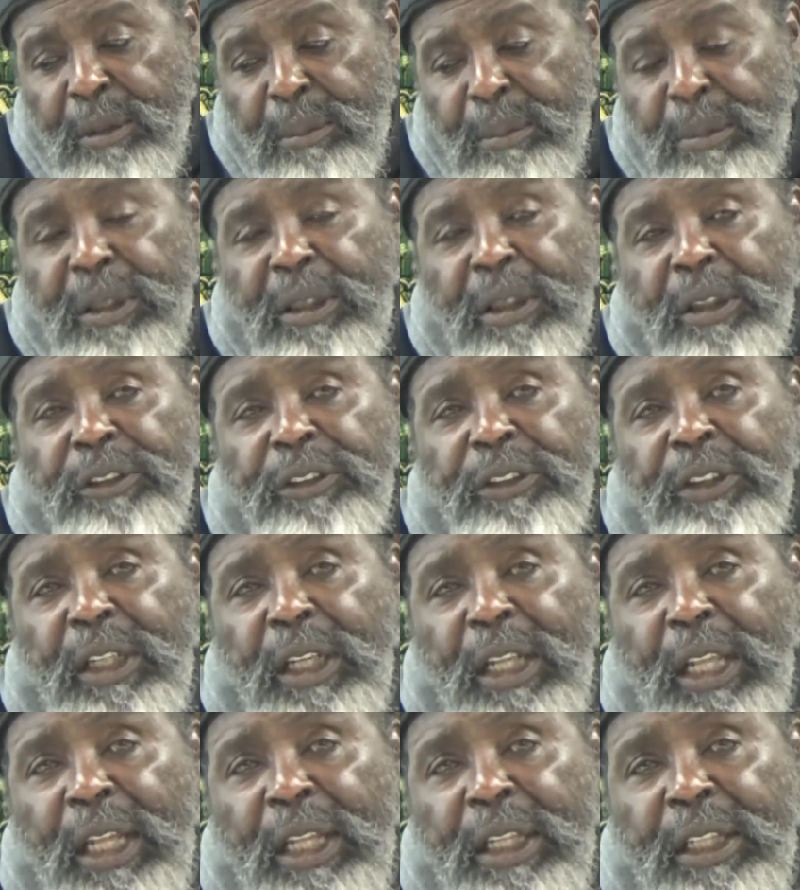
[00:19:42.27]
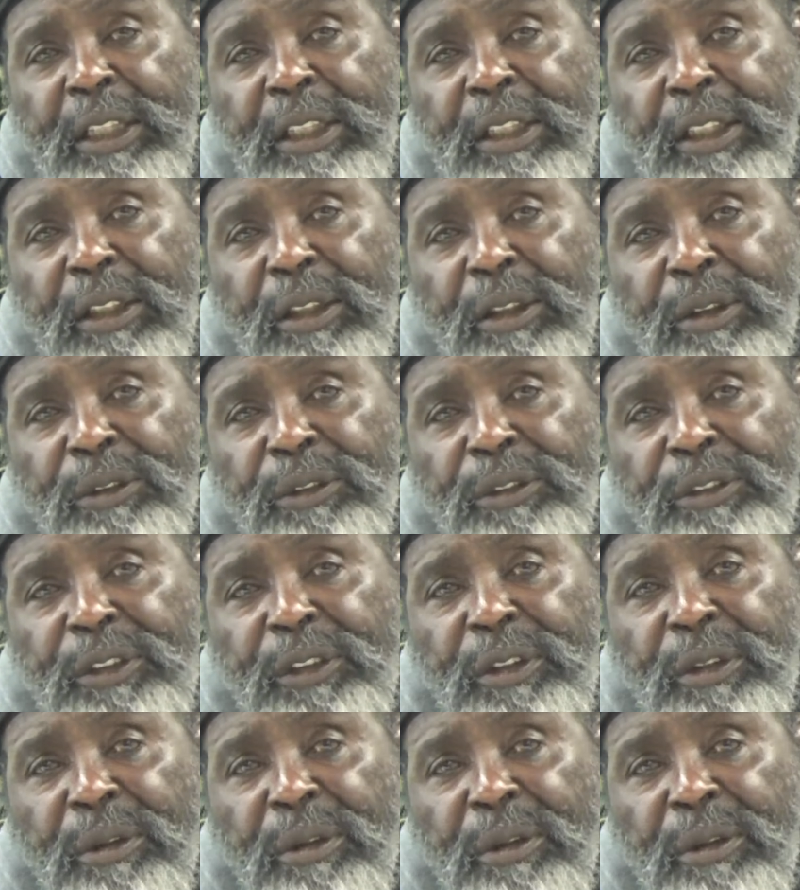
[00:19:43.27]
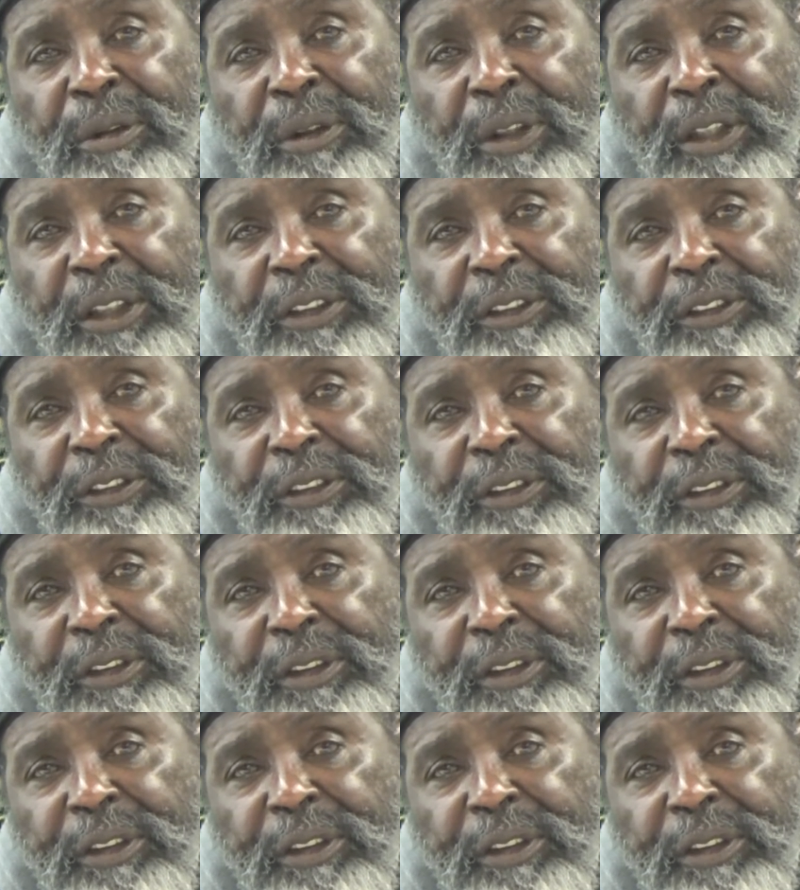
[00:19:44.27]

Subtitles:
Because Allah didn't close the door on us.